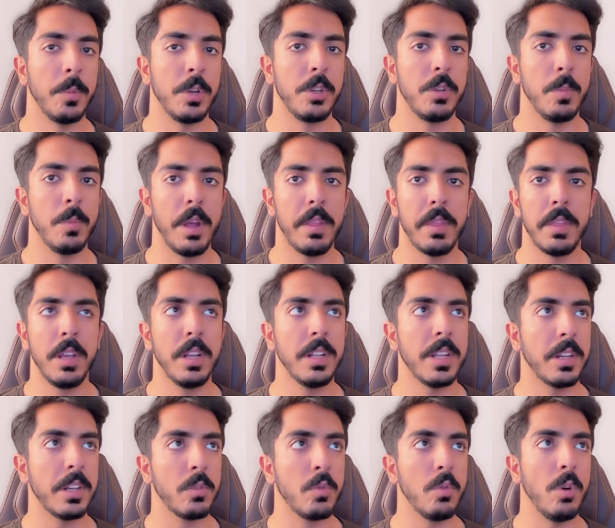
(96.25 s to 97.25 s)
But you might think
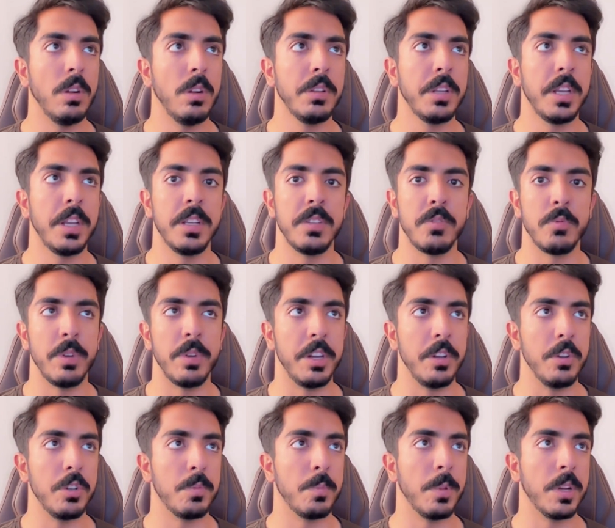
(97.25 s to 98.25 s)
that the quality is
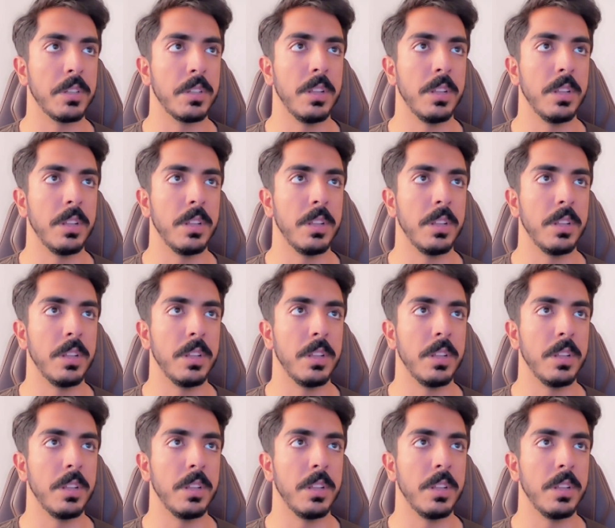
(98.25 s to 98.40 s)
reduced, but